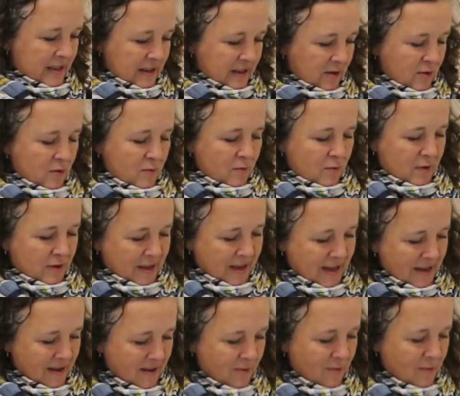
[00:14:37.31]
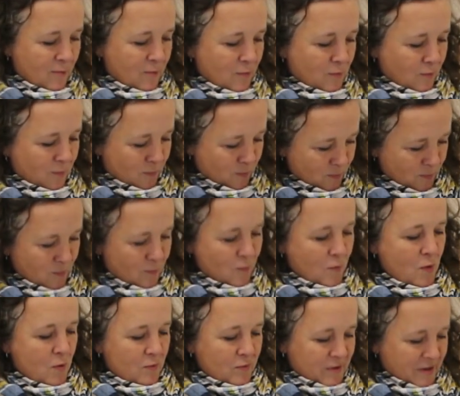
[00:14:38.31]
I couldn't work out
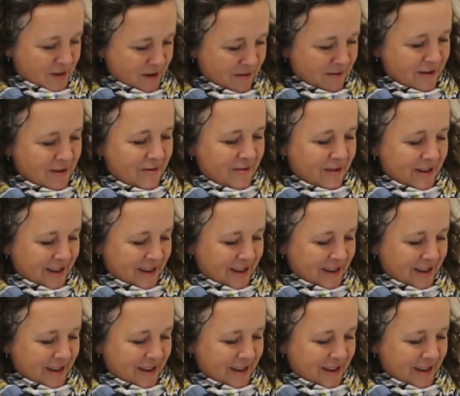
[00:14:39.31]
what was going on